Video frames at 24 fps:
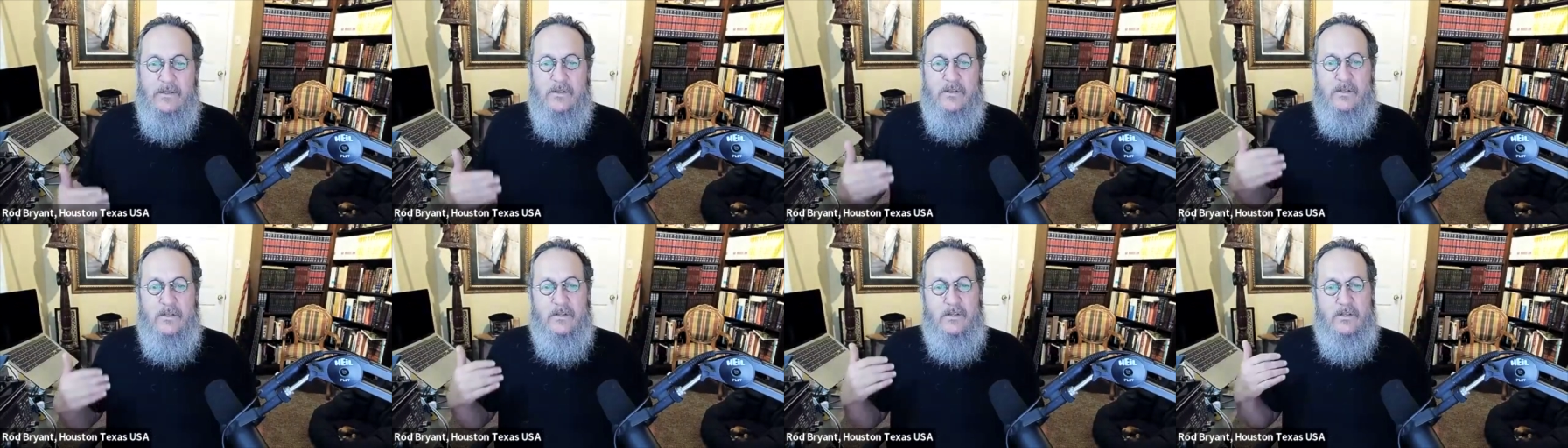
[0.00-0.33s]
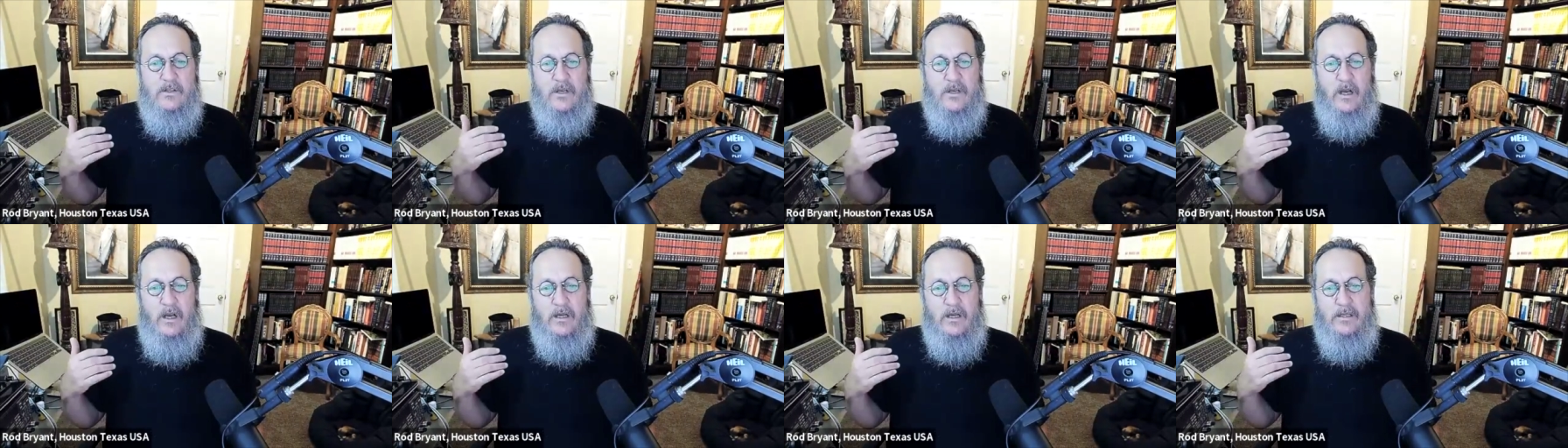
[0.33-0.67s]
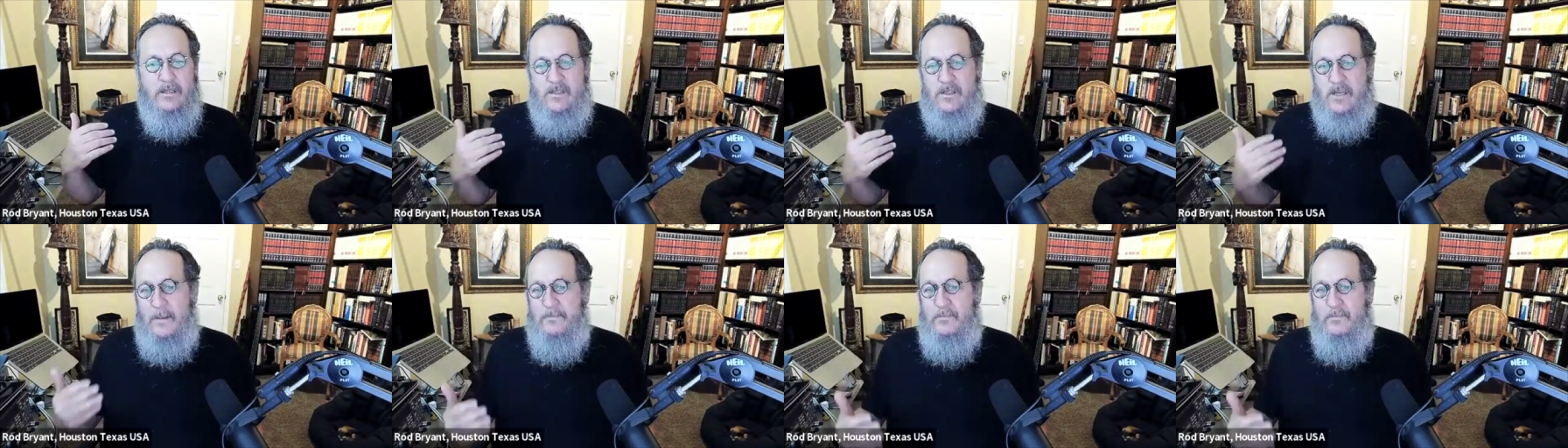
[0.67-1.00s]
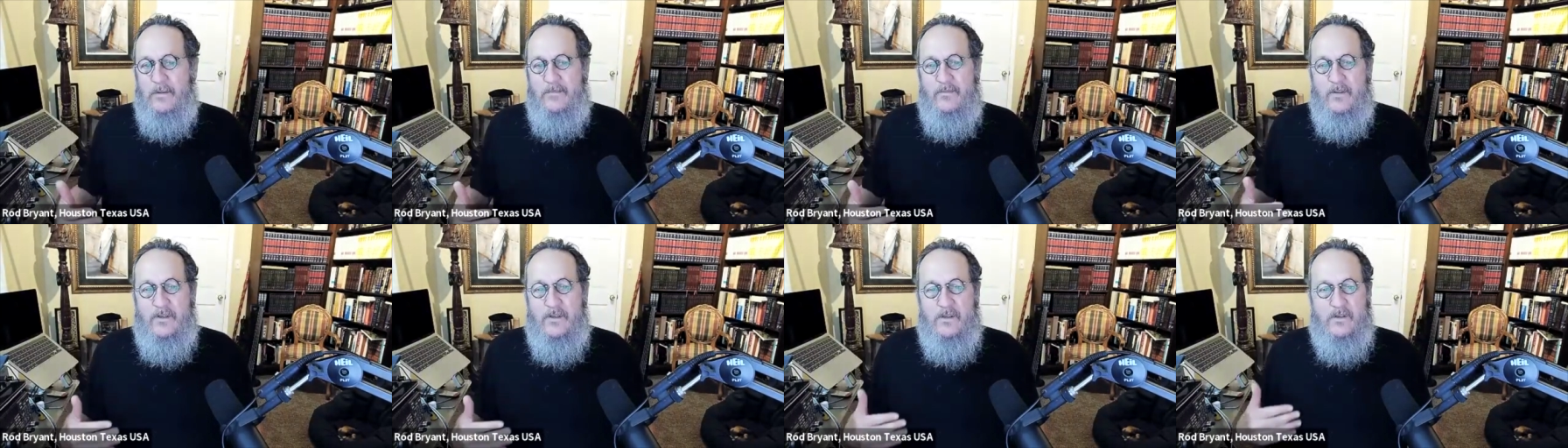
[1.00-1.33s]
de- uh,
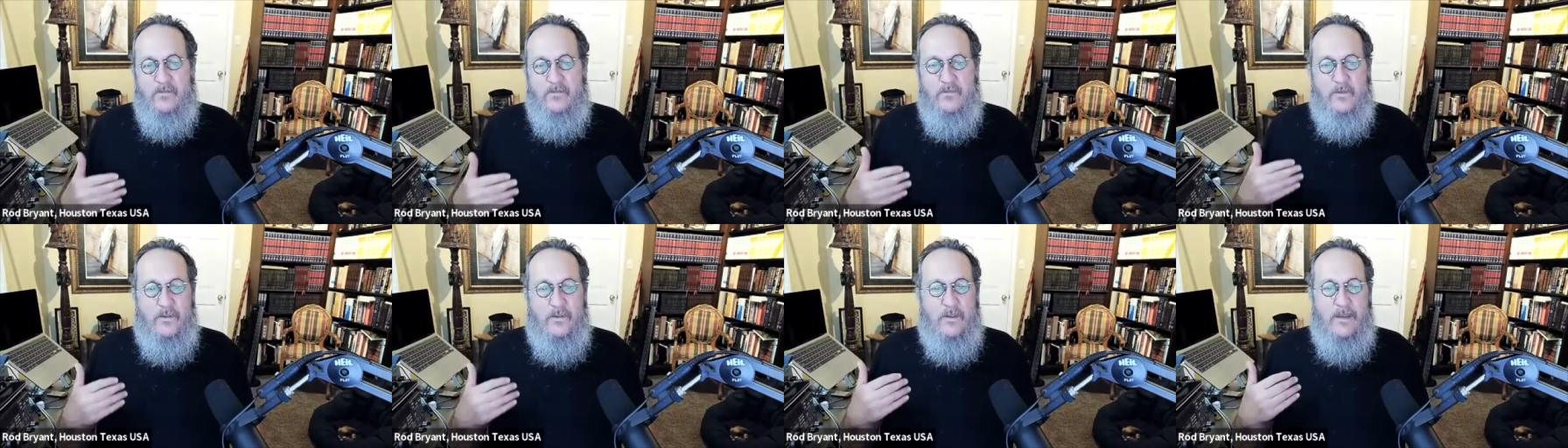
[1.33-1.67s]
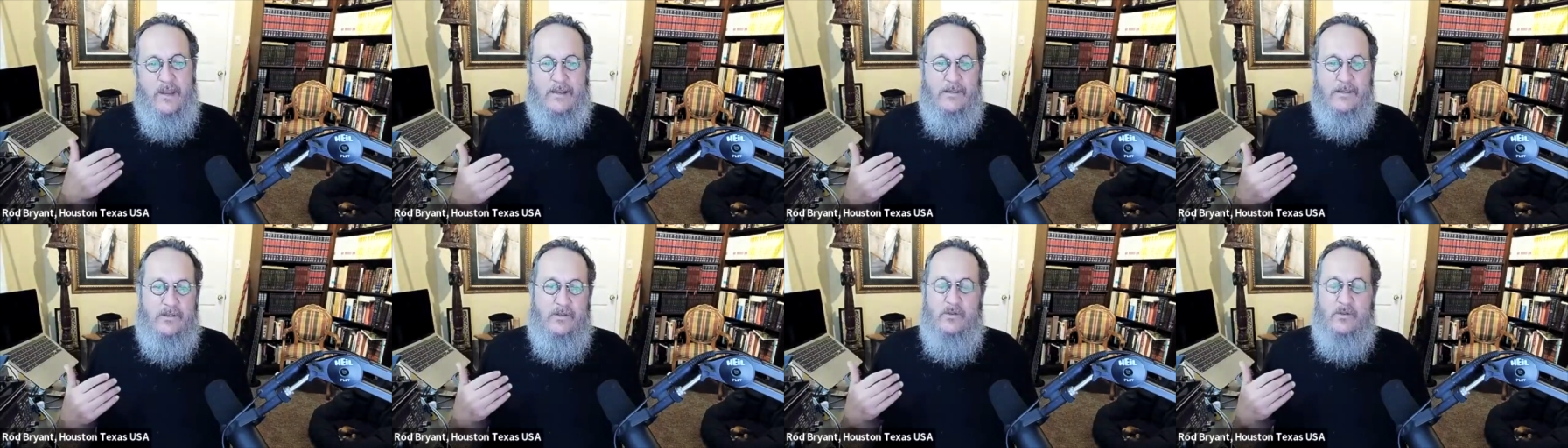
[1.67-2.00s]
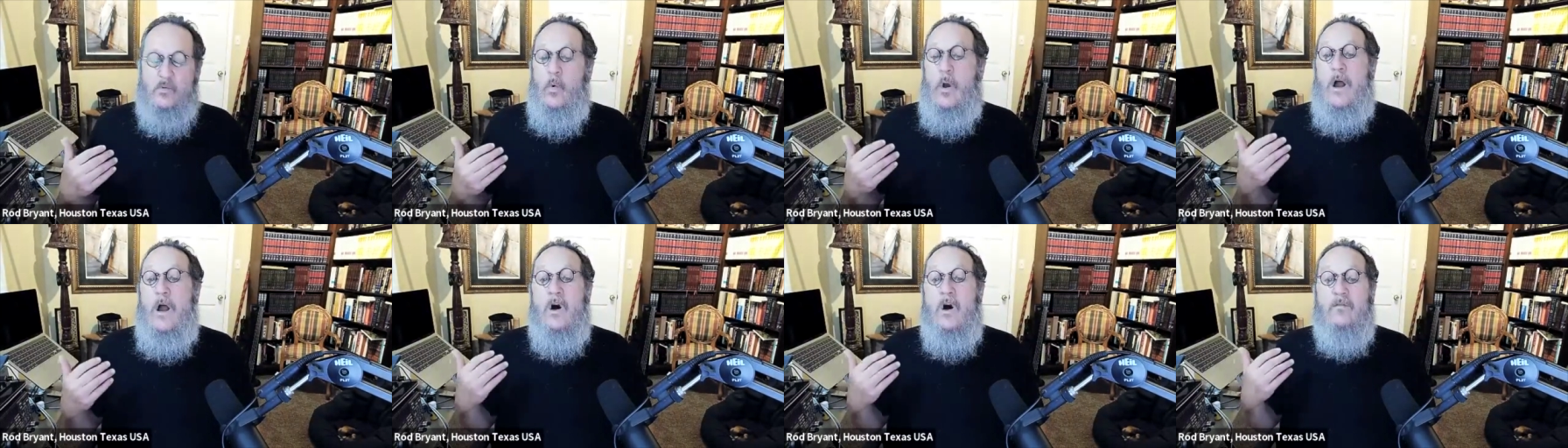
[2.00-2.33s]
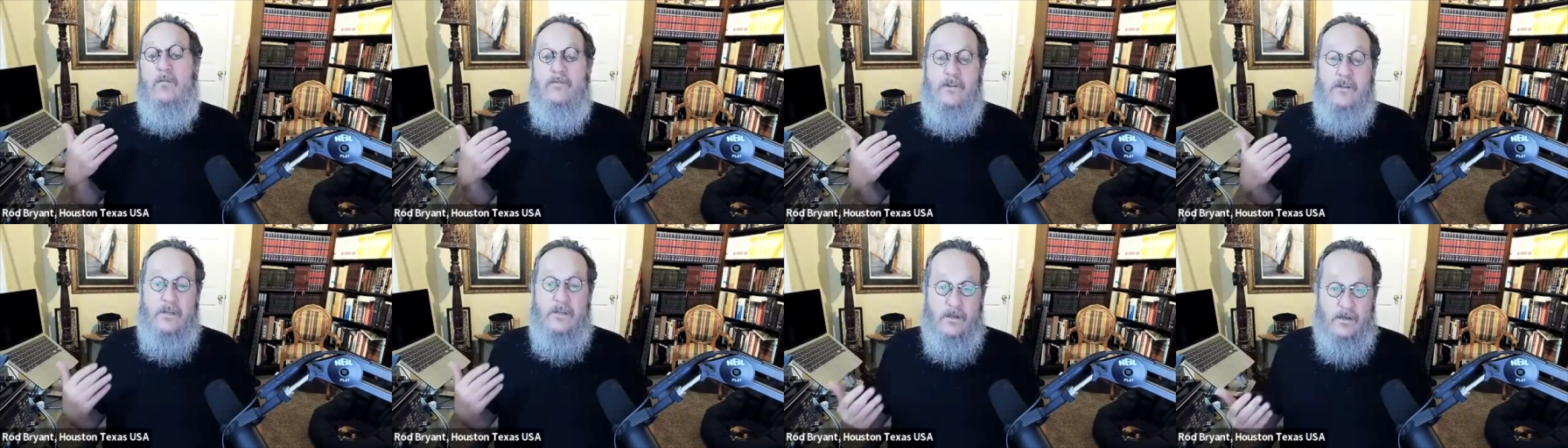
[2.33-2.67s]
deceptiveness for the next
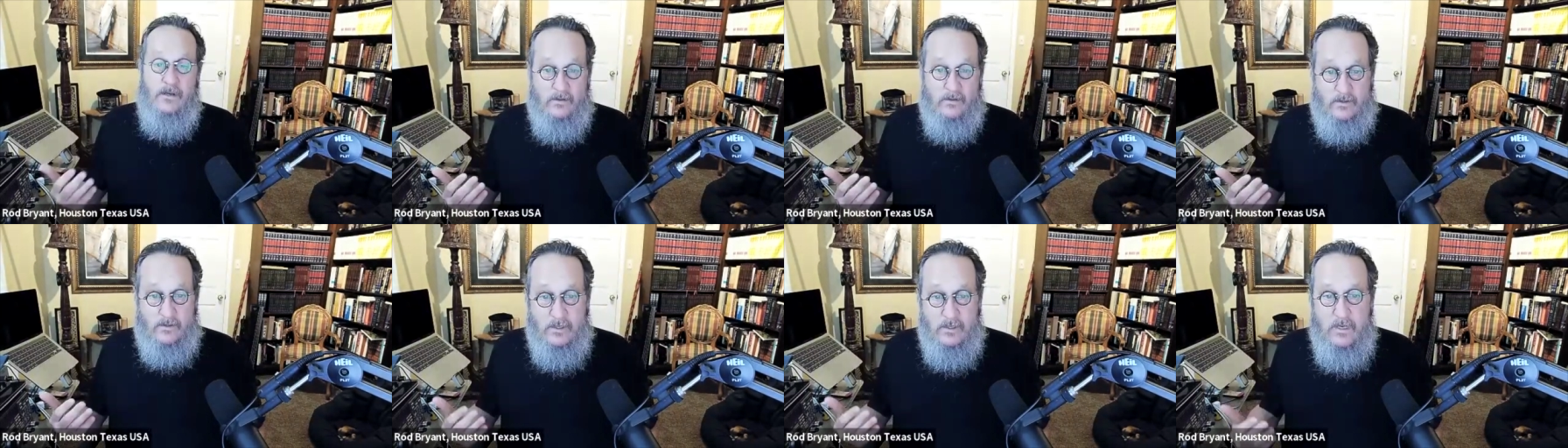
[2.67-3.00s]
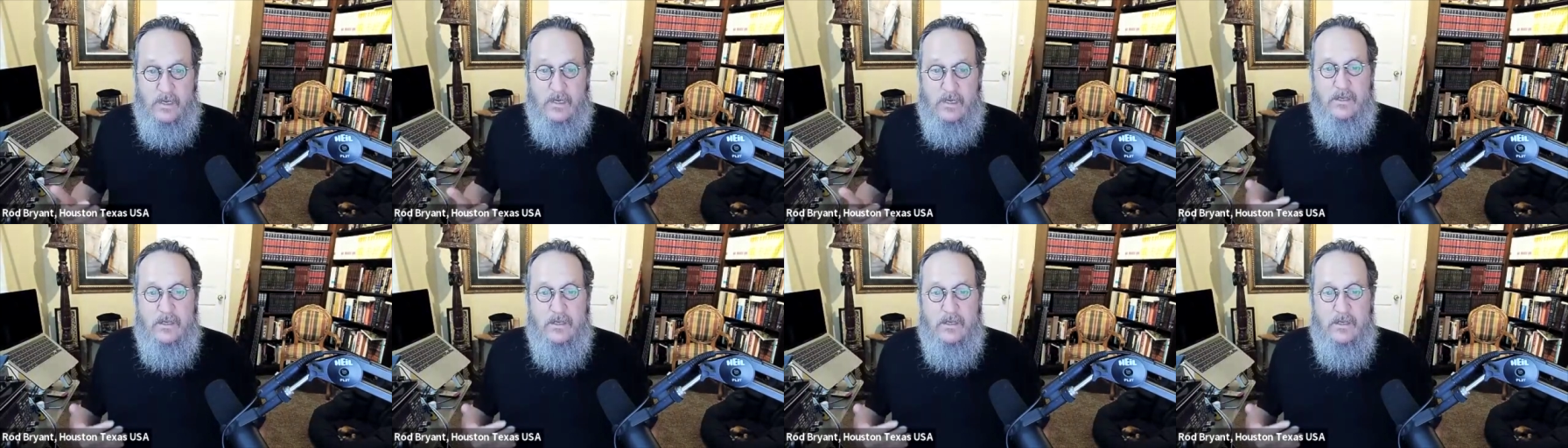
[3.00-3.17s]
12 years.